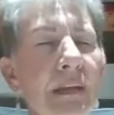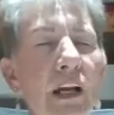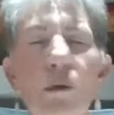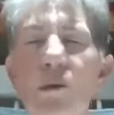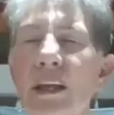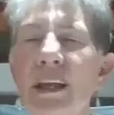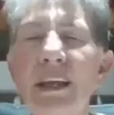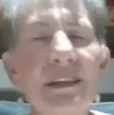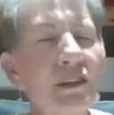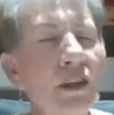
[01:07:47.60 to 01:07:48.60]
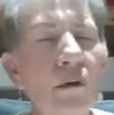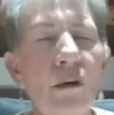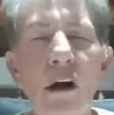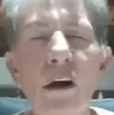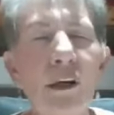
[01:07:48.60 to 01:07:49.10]
Lord, there is no
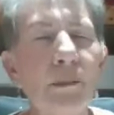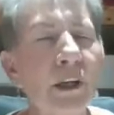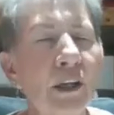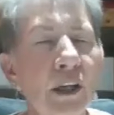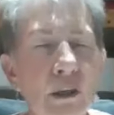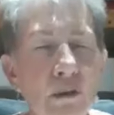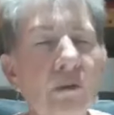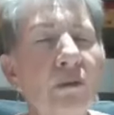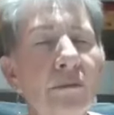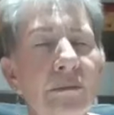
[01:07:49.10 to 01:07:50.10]
God but you.